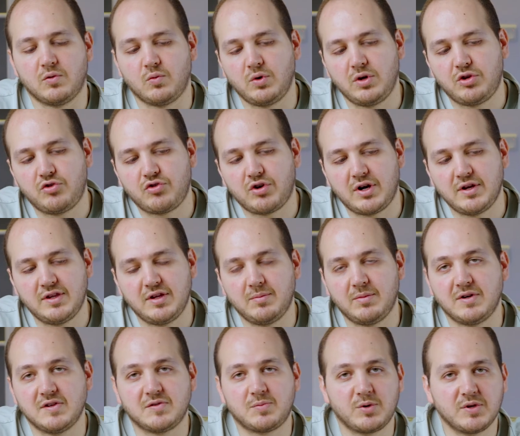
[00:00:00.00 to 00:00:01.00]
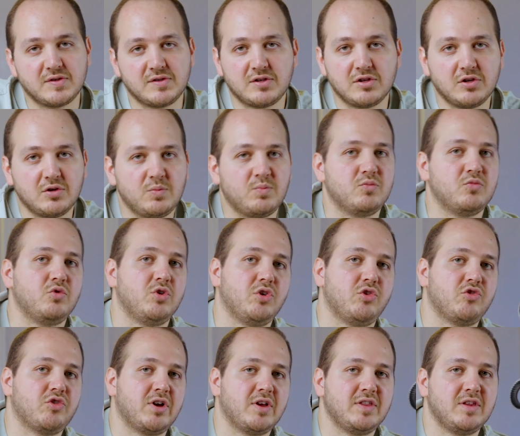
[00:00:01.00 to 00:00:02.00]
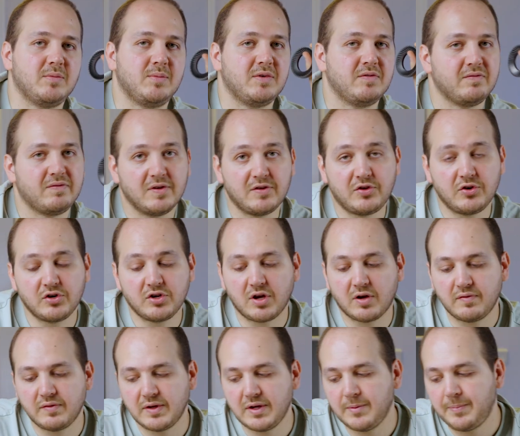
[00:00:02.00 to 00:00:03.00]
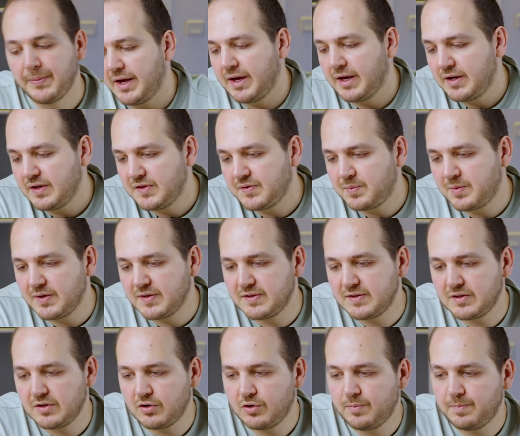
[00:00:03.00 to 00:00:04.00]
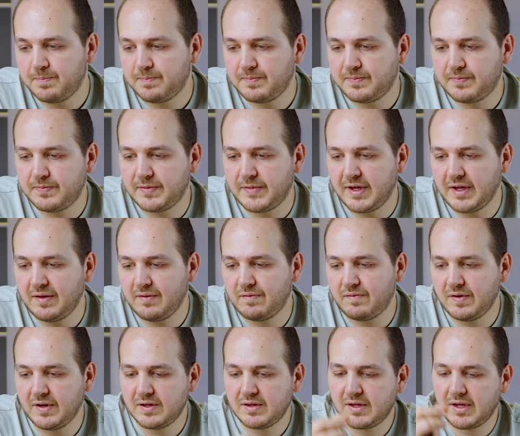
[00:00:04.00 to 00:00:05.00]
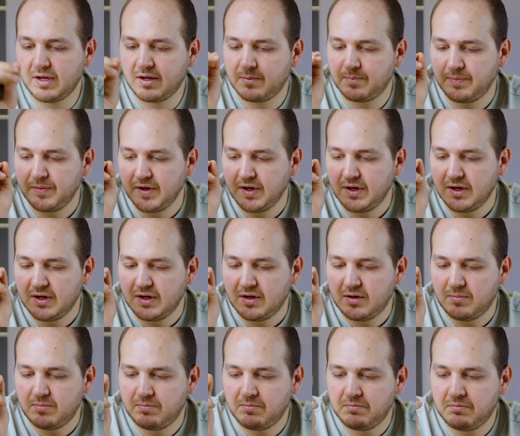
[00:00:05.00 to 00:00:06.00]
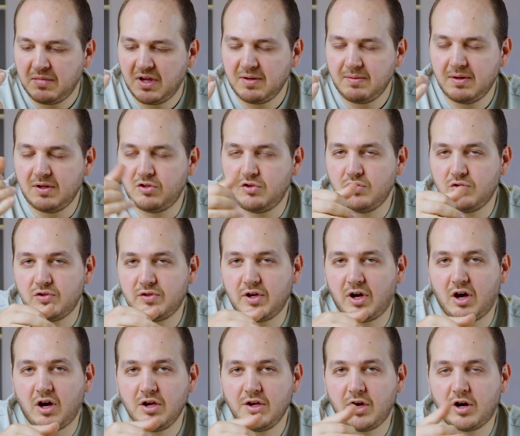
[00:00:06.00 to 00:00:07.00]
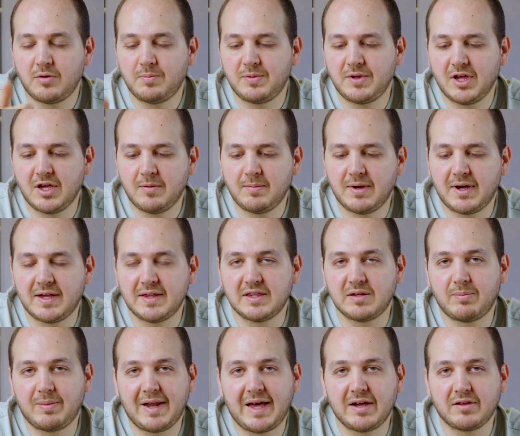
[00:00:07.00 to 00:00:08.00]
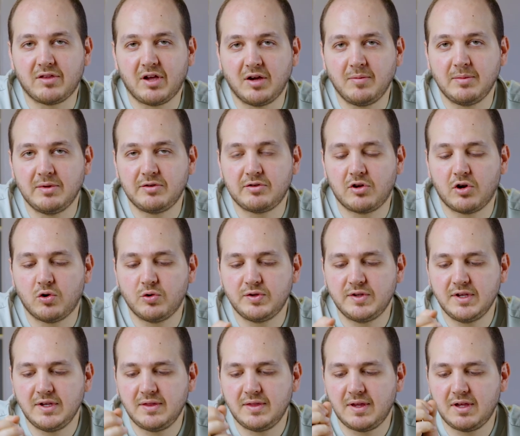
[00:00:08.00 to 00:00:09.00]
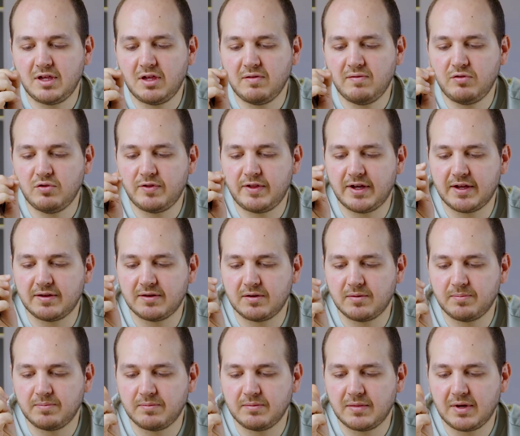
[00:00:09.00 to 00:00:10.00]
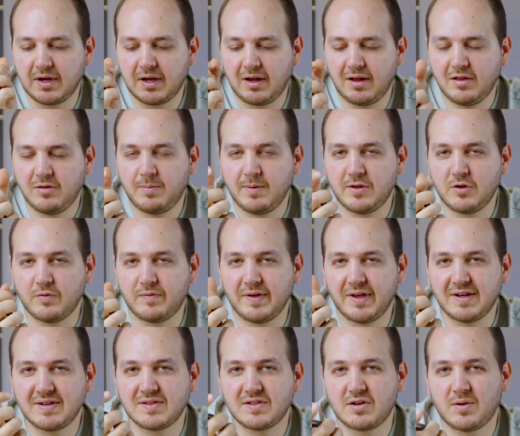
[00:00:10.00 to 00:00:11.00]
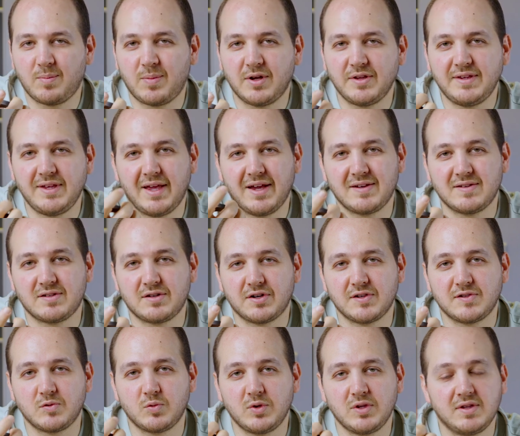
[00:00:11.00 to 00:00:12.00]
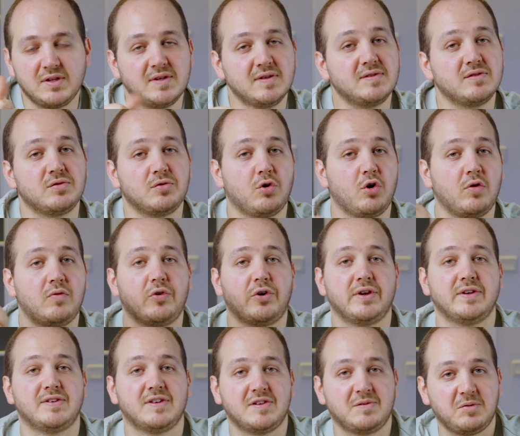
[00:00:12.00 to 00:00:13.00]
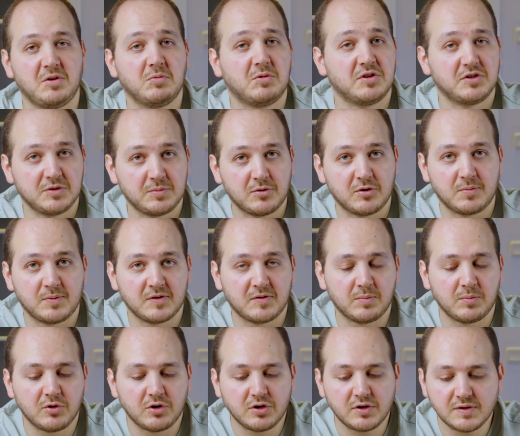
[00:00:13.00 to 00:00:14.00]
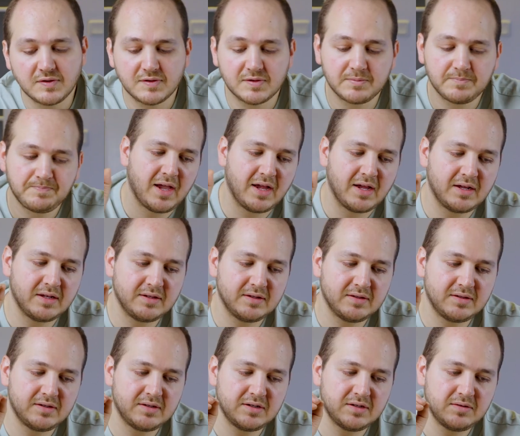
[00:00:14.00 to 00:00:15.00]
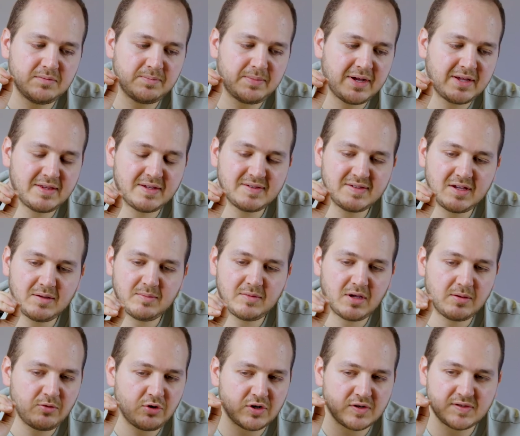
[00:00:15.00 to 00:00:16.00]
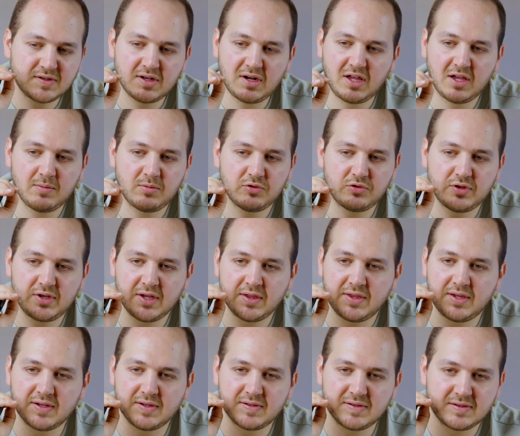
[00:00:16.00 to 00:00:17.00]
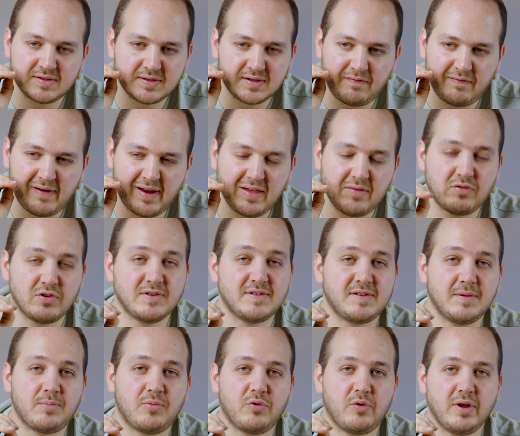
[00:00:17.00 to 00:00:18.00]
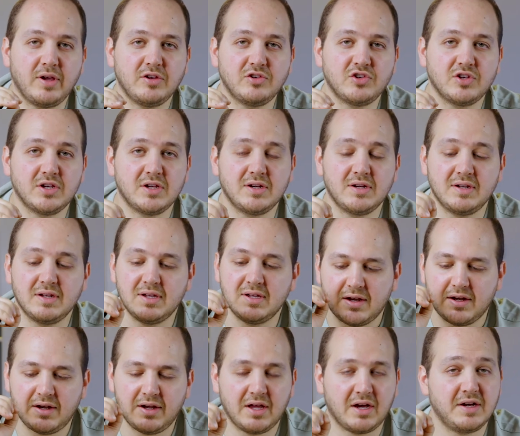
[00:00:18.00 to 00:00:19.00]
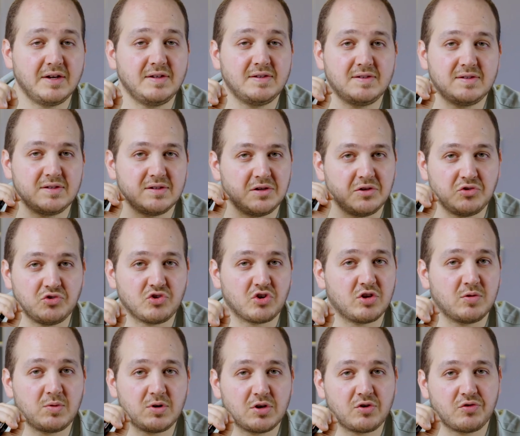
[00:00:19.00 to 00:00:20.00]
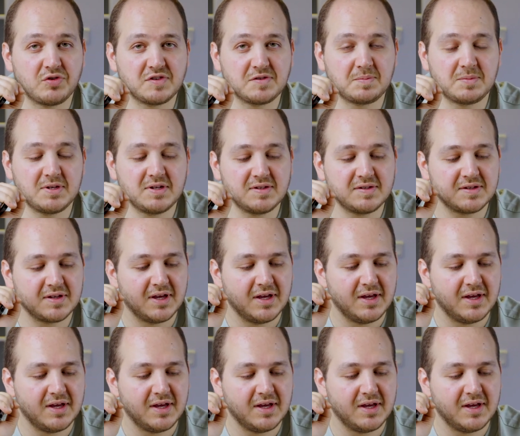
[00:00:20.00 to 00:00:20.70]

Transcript: We tried them in espresso, we tried them in filter coffee. In espresso, they felt like maybe due to the high RPM and the black diamond coating, they give you that a little bit of extra body, extra sweetness over SSP multi-purpose burrs. And at the same time, you are still able to get that flavor separation, nice, enjoyable crispness.